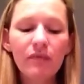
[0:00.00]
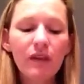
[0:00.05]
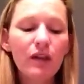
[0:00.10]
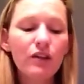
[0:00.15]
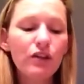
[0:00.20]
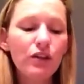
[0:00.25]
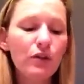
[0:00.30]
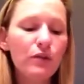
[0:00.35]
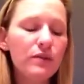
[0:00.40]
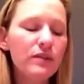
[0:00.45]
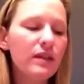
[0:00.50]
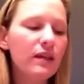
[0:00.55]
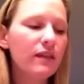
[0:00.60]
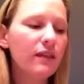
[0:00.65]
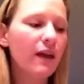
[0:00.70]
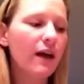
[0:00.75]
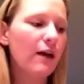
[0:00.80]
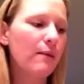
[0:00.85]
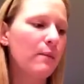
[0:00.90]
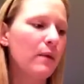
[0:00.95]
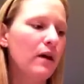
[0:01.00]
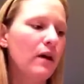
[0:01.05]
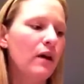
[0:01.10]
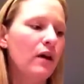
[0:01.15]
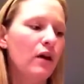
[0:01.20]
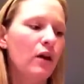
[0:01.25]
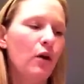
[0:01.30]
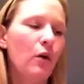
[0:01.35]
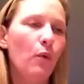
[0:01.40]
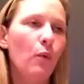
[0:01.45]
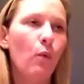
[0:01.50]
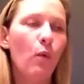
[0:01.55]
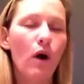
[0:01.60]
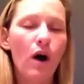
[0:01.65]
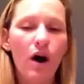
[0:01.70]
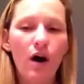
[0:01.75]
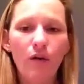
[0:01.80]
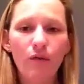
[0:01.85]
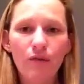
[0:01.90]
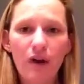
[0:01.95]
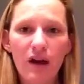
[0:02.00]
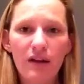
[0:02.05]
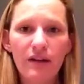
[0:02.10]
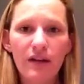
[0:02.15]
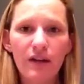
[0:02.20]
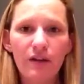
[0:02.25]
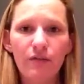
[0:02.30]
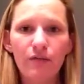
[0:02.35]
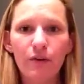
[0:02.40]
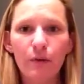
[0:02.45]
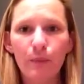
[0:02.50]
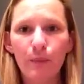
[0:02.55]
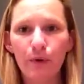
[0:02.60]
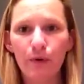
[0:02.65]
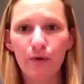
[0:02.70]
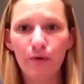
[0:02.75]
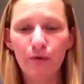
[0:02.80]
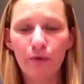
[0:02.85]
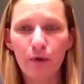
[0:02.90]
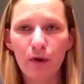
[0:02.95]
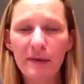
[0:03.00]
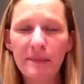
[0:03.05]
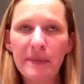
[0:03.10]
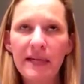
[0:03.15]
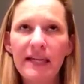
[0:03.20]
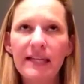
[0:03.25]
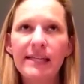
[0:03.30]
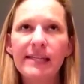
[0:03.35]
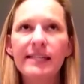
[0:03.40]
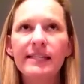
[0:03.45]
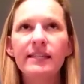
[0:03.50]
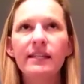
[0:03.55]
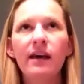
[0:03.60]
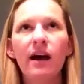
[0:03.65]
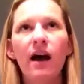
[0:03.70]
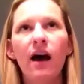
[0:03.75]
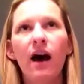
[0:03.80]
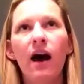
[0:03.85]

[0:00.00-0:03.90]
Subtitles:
Using them while running for performance,